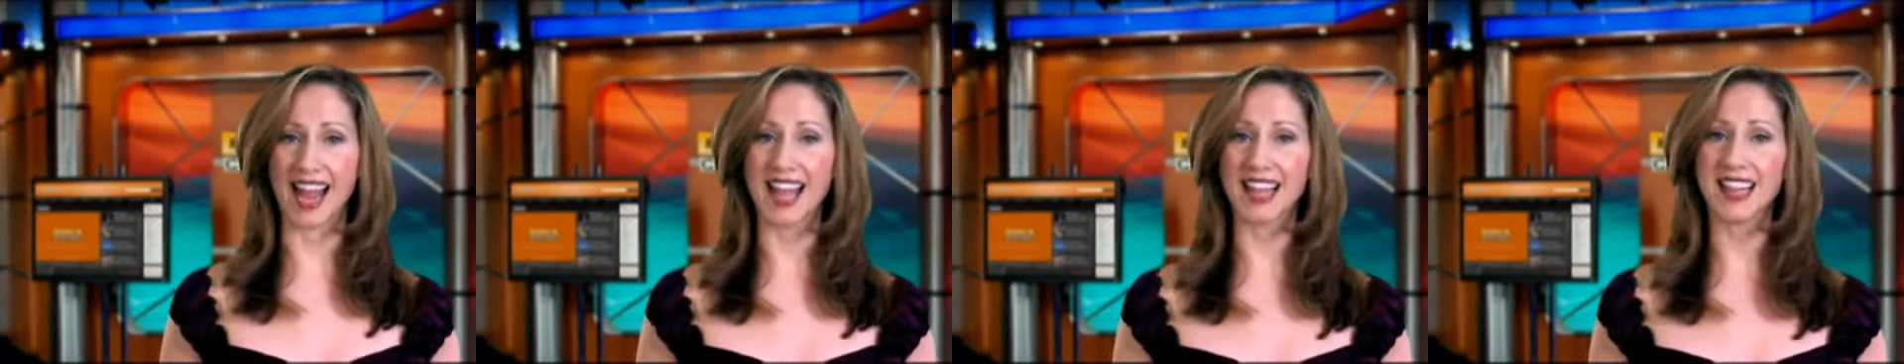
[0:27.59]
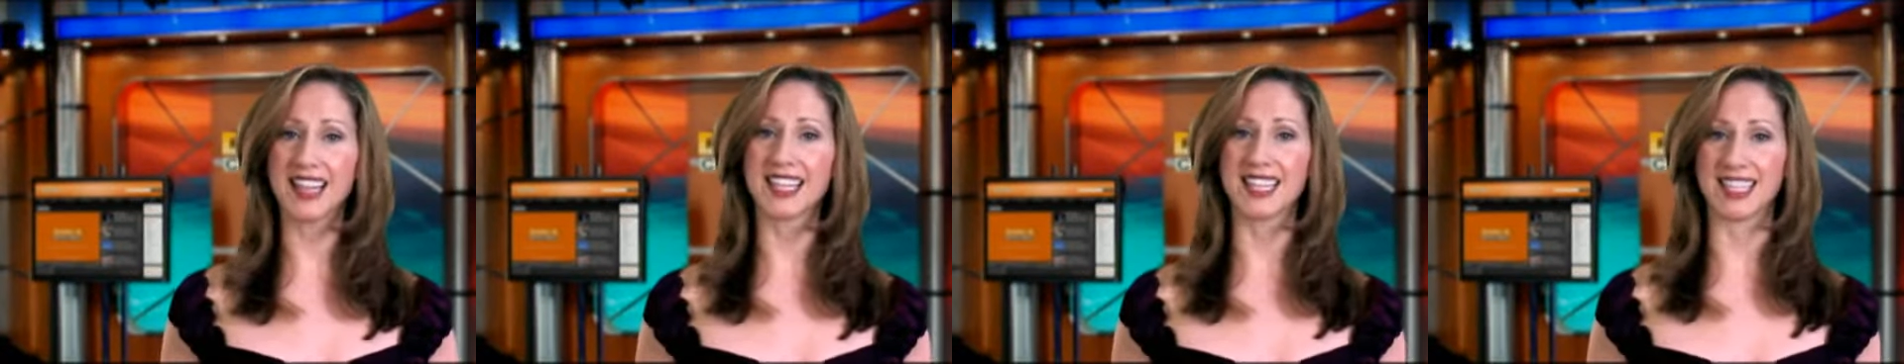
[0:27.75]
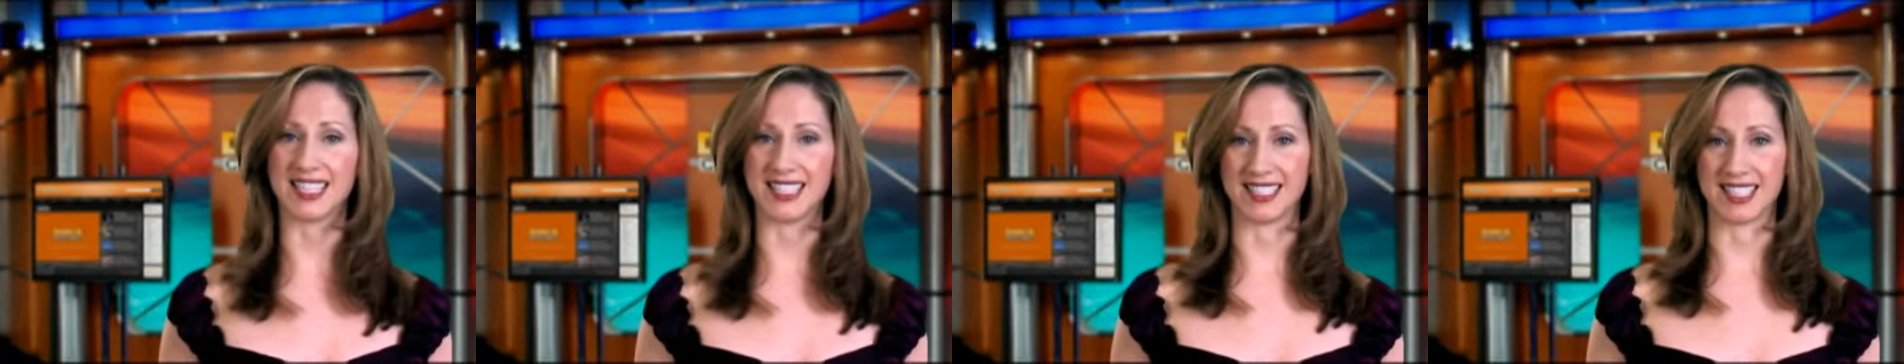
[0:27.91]

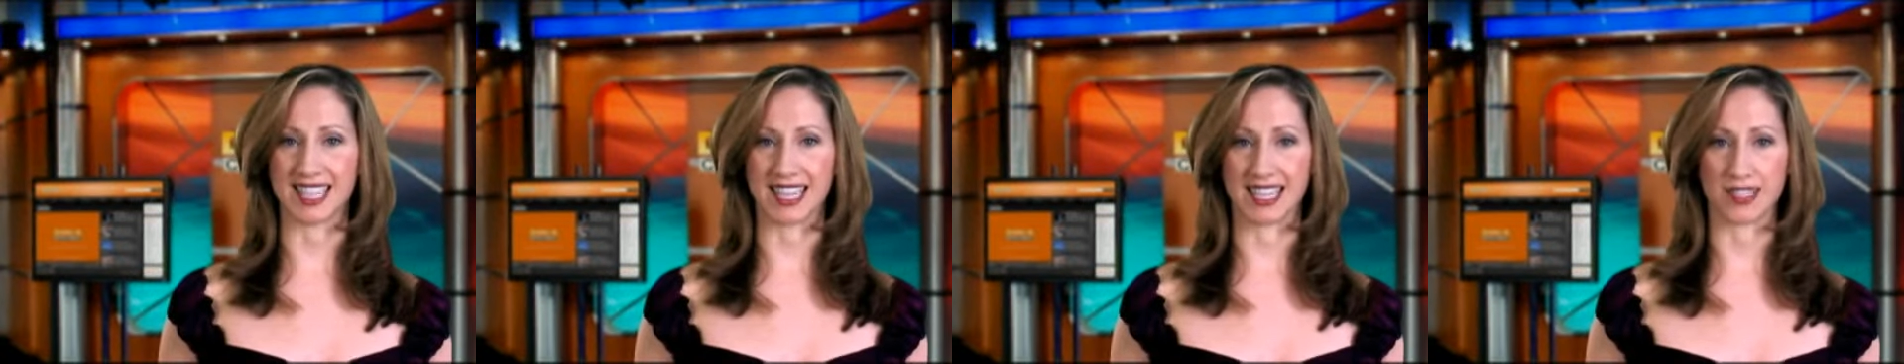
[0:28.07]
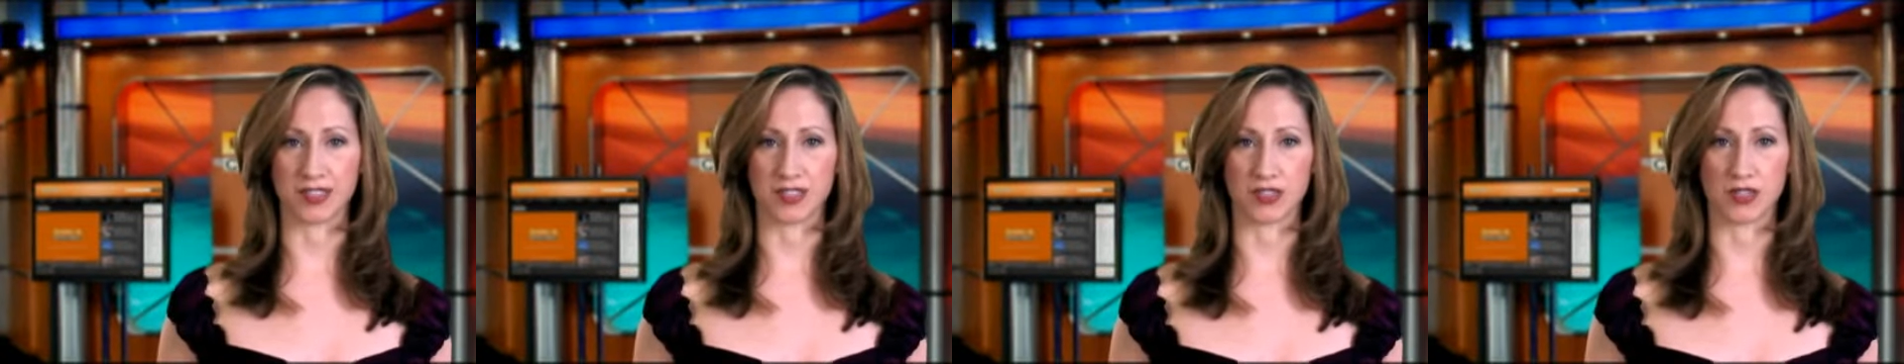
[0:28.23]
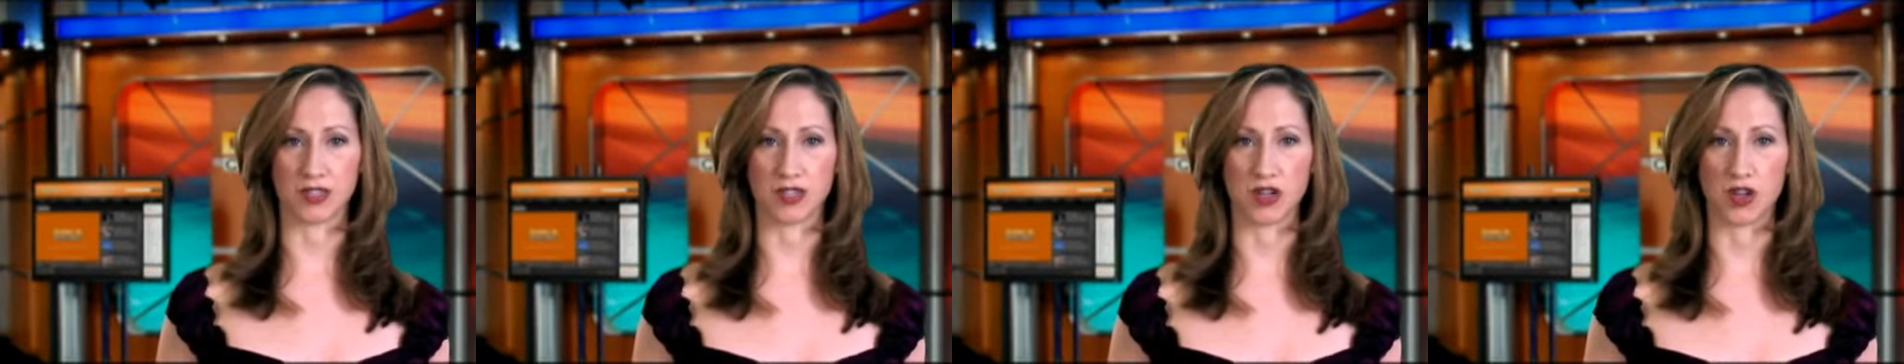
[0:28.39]
elegant
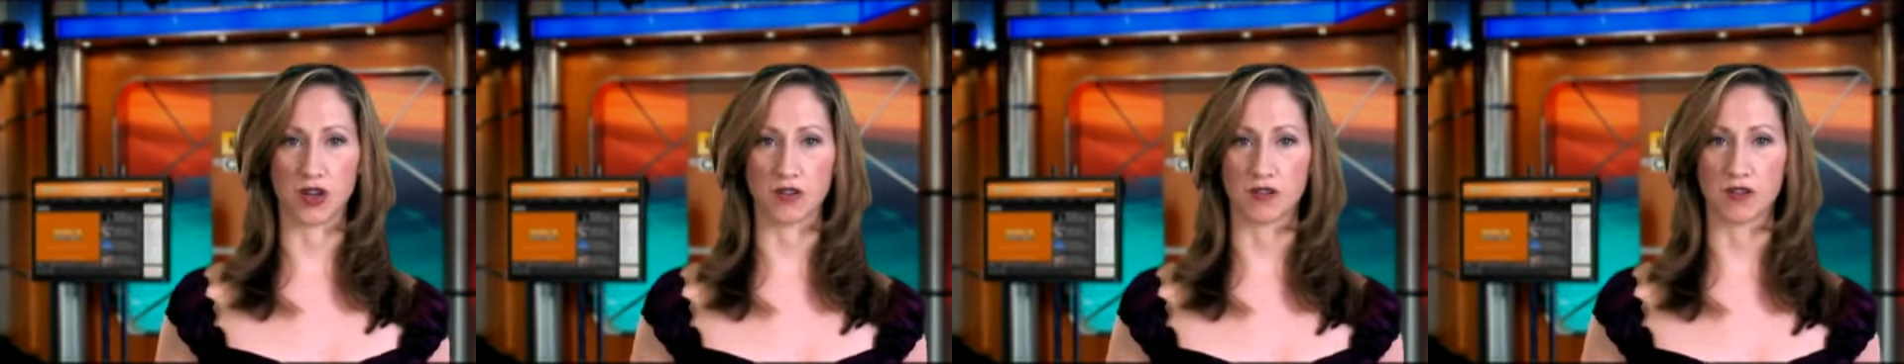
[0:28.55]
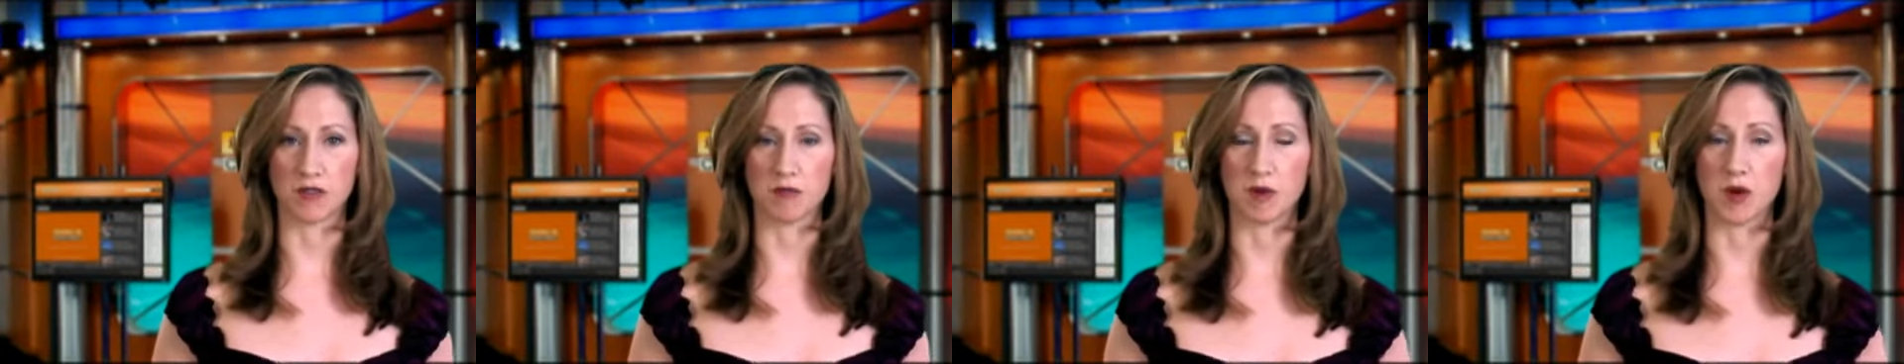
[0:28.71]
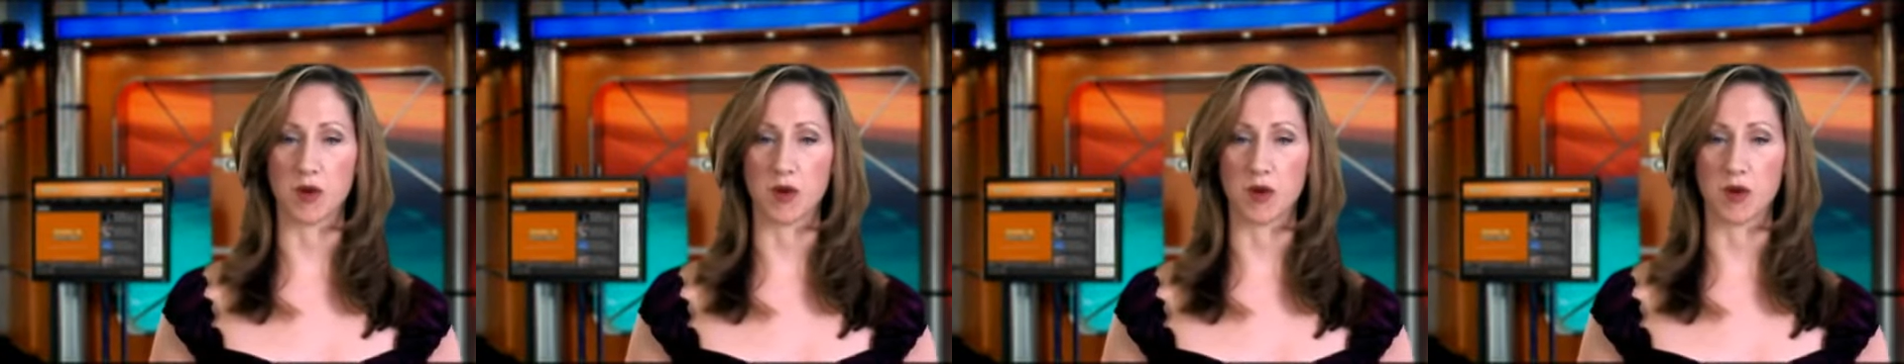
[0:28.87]
dancer known for